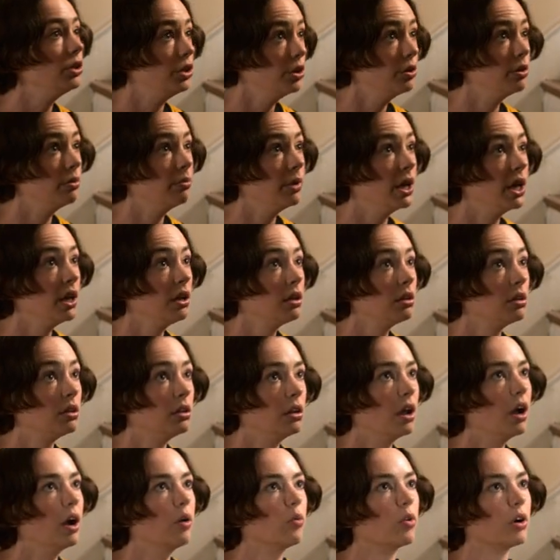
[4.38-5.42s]
You and me?
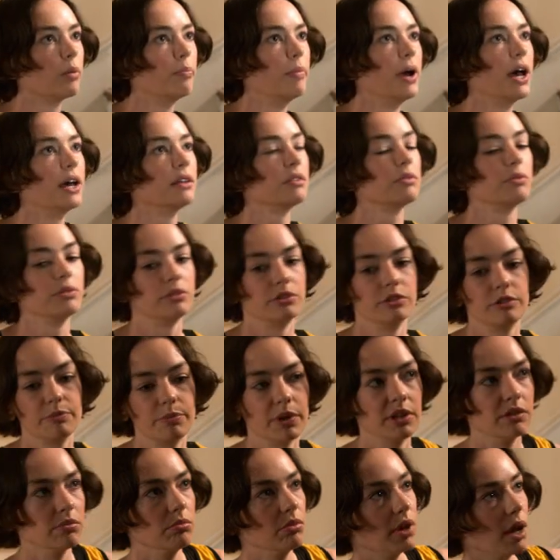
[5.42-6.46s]
No, we're a mess. We should
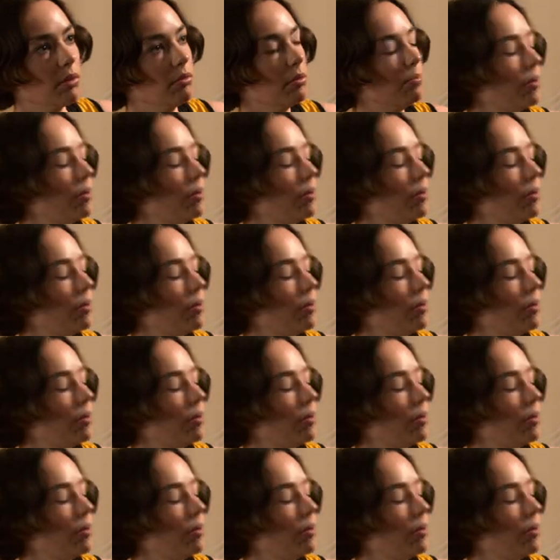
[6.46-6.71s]
spend some time